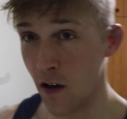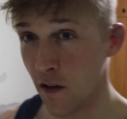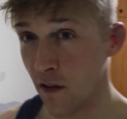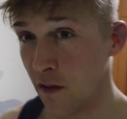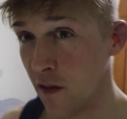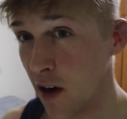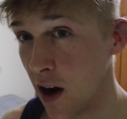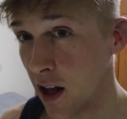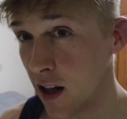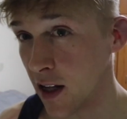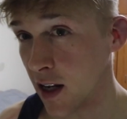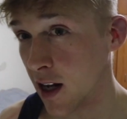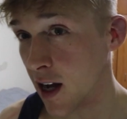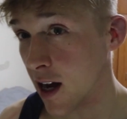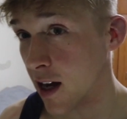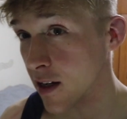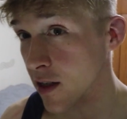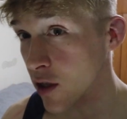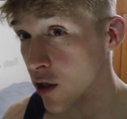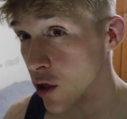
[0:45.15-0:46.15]
finally
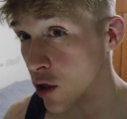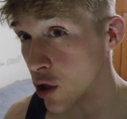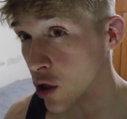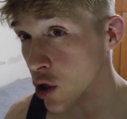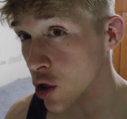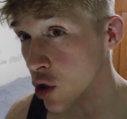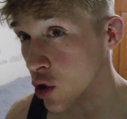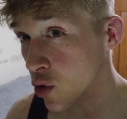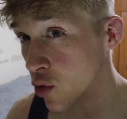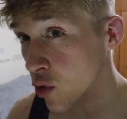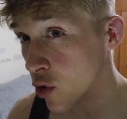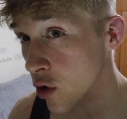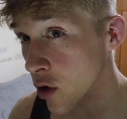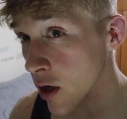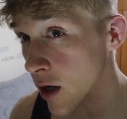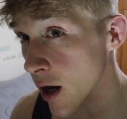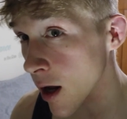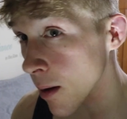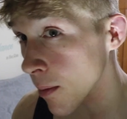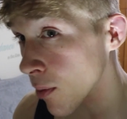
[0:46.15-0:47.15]
got
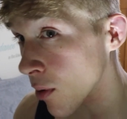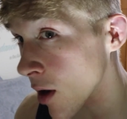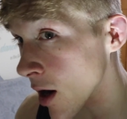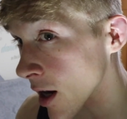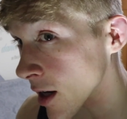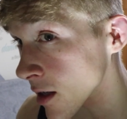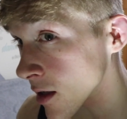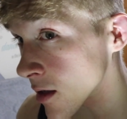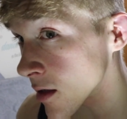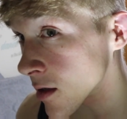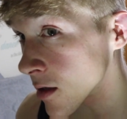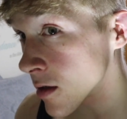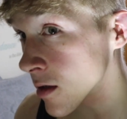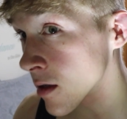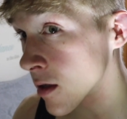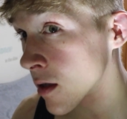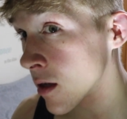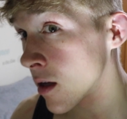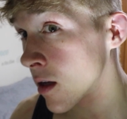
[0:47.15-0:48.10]
destroyed at practice.